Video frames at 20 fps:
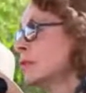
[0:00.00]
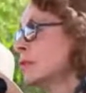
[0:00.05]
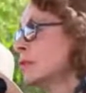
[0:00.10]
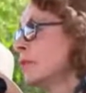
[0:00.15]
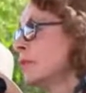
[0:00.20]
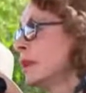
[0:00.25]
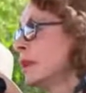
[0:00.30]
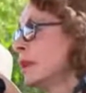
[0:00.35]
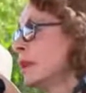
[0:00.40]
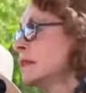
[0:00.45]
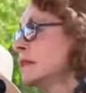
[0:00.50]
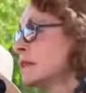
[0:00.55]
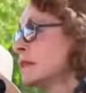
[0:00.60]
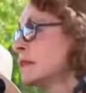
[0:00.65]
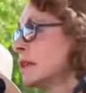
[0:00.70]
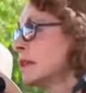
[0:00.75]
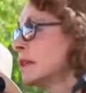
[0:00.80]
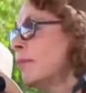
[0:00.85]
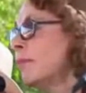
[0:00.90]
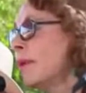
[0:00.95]
the
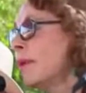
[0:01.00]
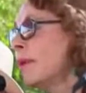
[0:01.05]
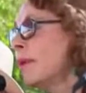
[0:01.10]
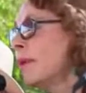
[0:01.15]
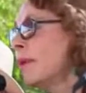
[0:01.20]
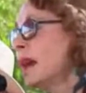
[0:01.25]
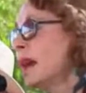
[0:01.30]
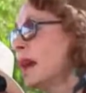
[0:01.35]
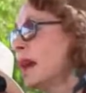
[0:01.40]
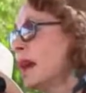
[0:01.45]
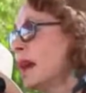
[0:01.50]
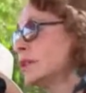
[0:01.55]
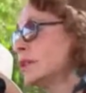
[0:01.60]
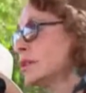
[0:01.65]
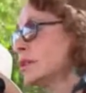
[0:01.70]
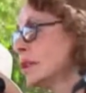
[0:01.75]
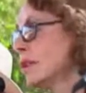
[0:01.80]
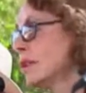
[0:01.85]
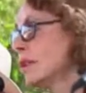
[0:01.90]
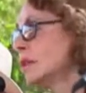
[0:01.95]
pilot told his
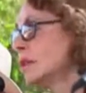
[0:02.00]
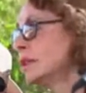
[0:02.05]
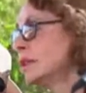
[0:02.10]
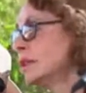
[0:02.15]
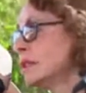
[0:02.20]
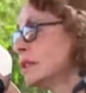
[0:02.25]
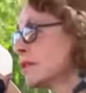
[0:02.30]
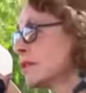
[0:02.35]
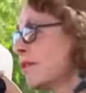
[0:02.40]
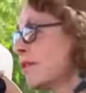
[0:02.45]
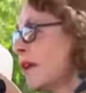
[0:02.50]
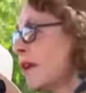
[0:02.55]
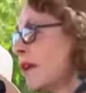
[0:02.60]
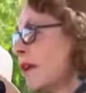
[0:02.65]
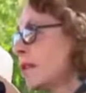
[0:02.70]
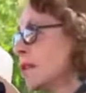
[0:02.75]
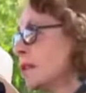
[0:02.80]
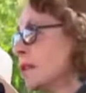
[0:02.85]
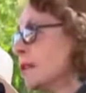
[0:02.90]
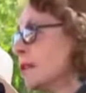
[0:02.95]
father,
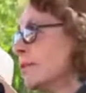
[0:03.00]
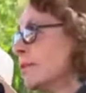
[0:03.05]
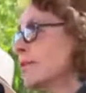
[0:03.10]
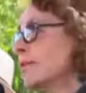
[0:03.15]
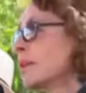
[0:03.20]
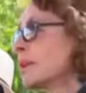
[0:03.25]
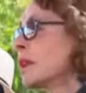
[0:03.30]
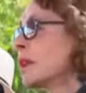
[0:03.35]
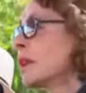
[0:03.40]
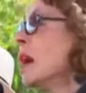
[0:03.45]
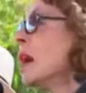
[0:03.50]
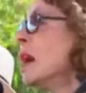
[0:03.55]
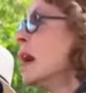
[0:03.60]
just